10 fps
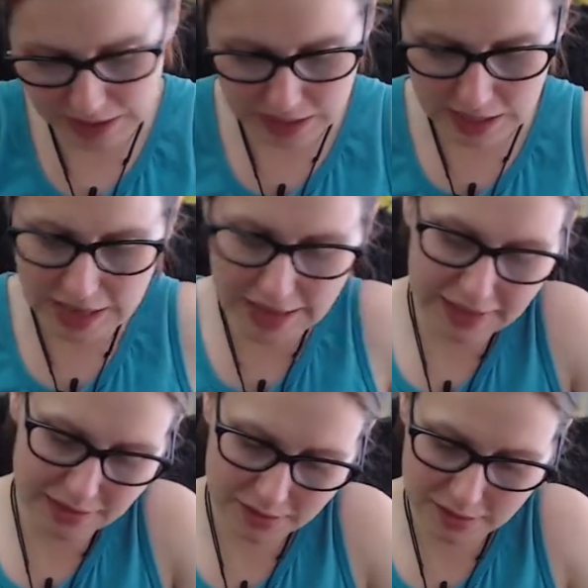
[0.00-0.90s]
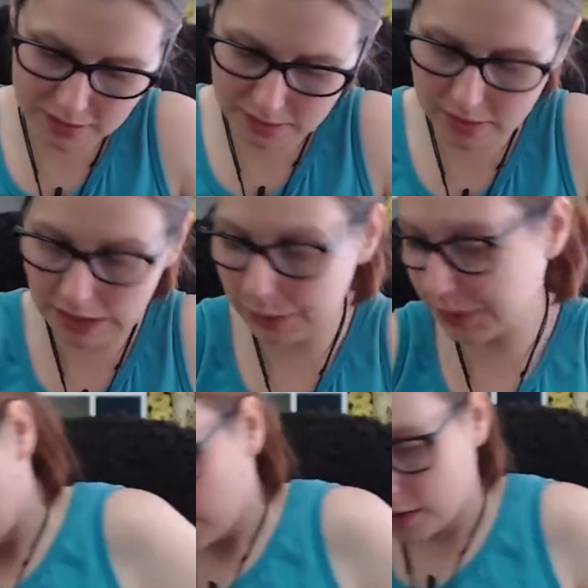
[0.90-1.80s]
And that
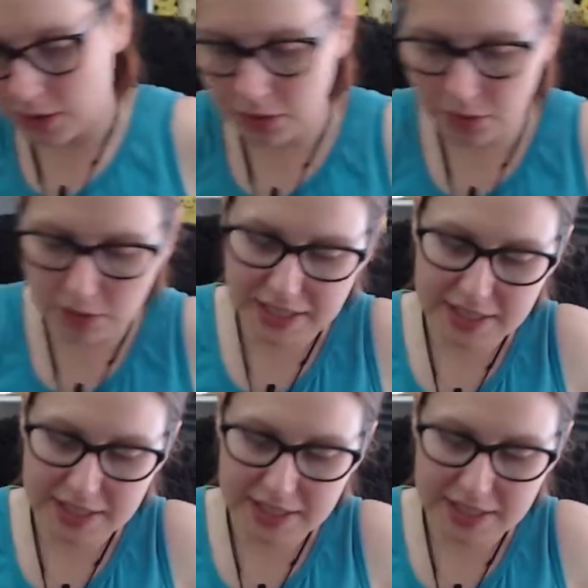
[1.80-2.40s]
was it. So let's